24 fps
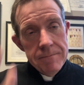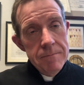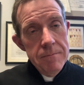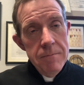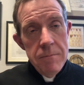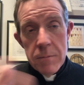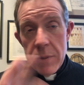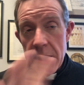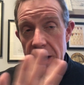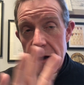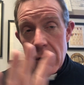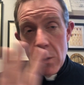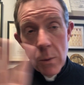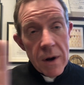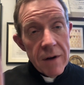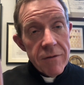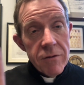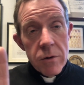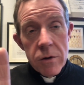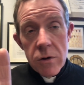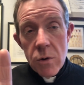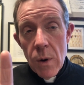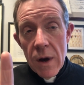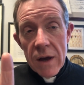But I know
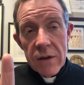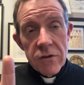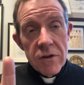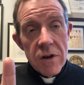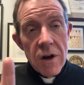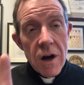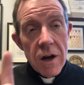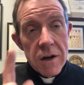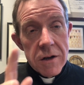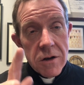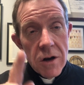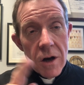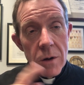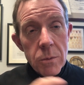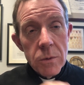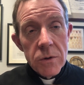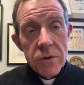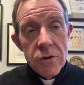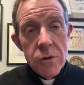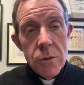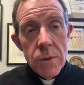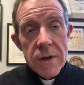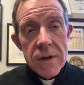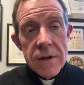whatever you ask God, God will
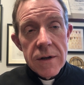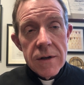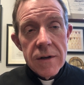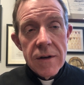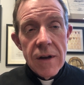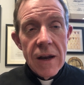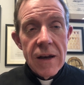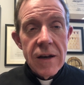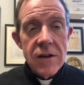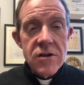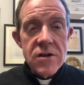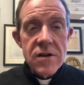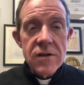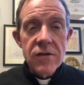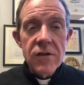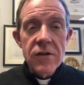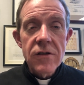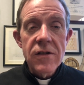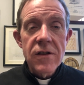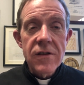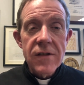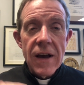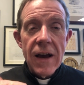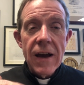do it. And Jesus
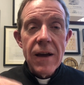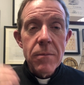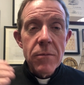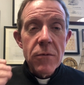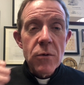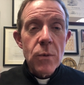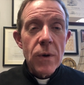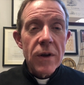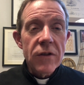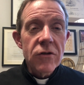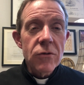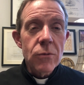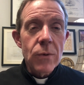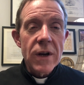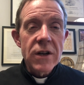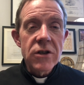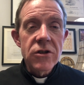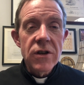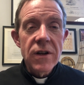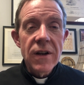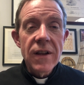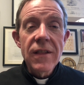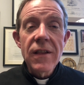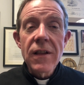says, "I am the
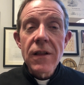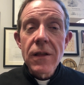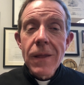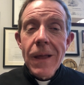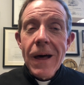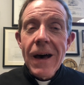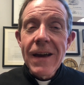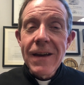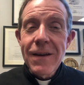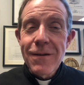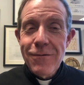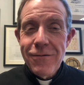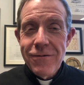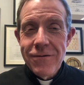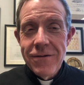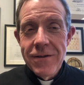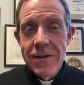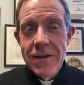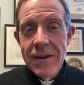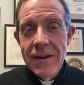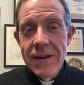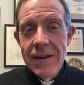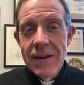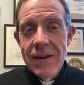resurrection and the life,"
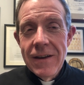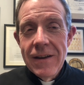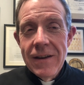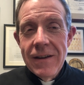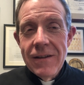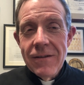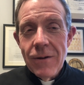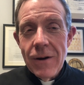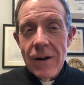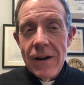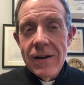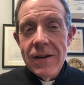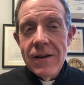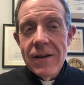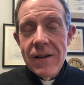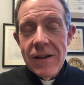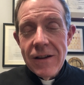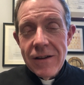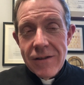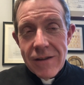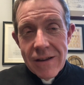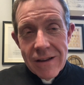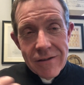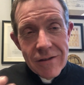right?
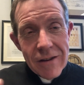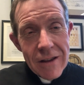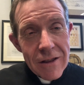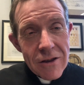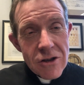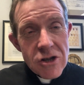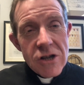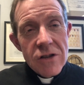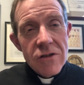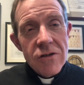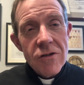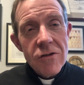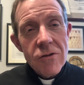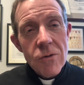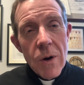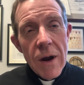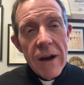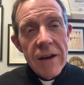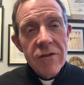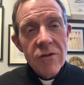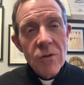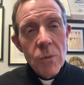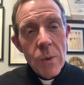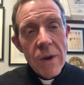It's in Jesus
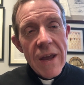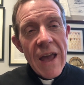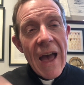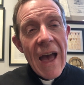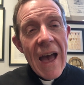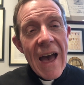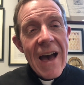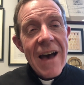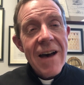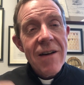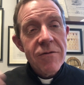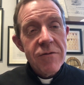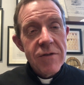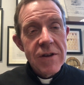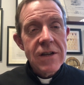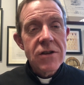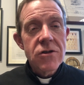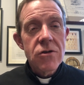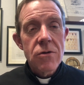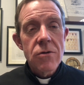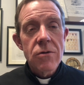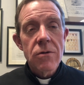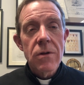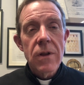Christ that we have
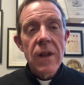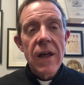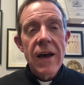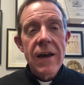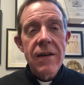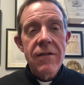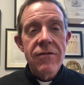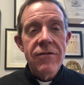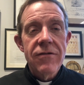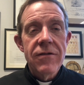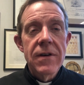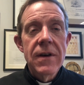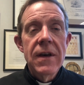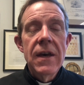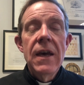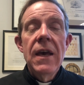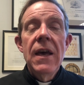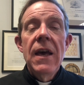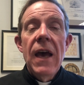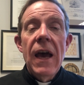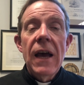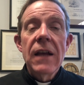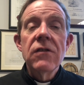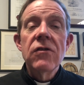eternal life.
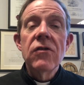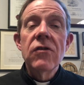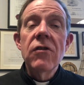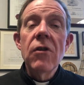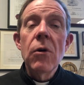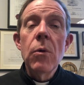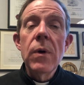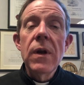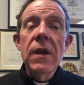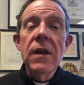And so it